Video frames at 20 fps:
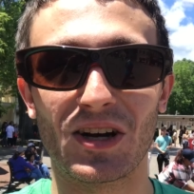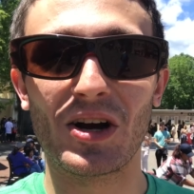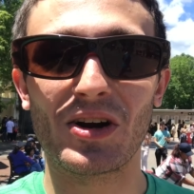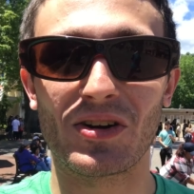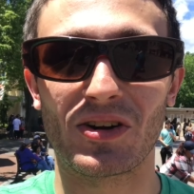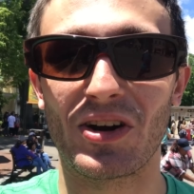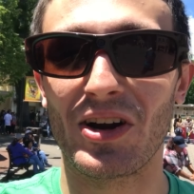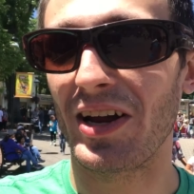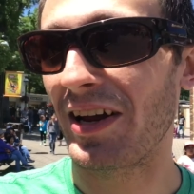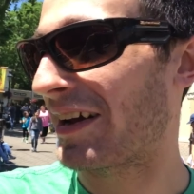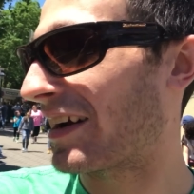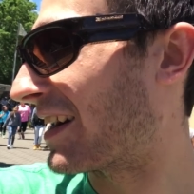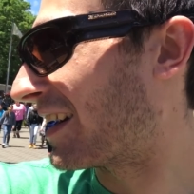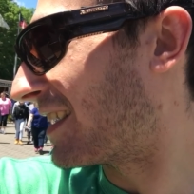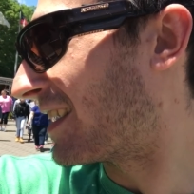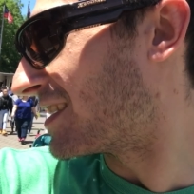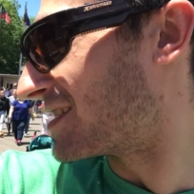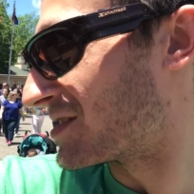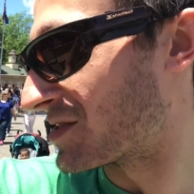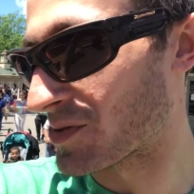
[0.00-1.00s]
Alright
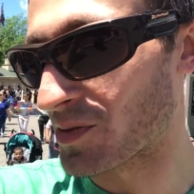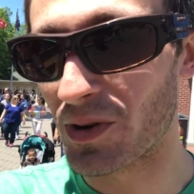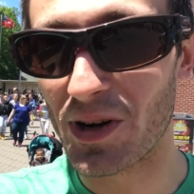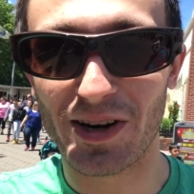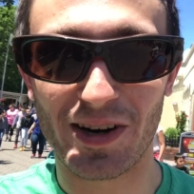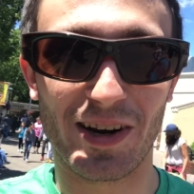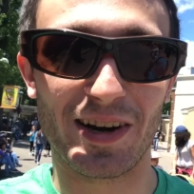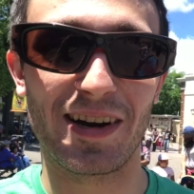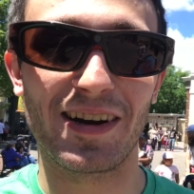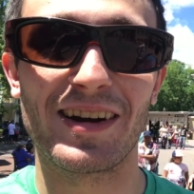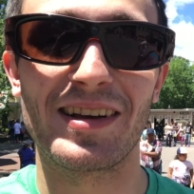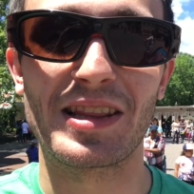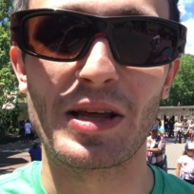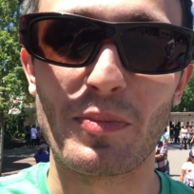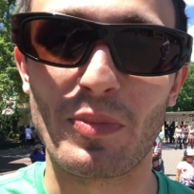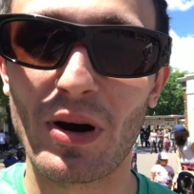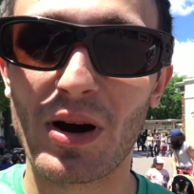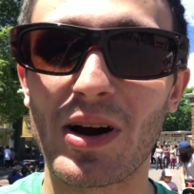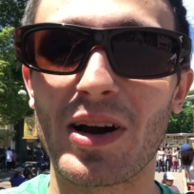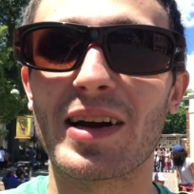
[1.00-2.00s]
guys, we are here at
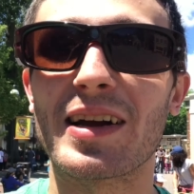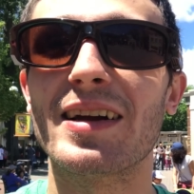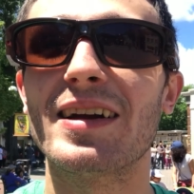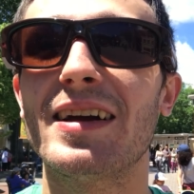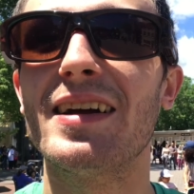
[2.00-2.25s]
the park.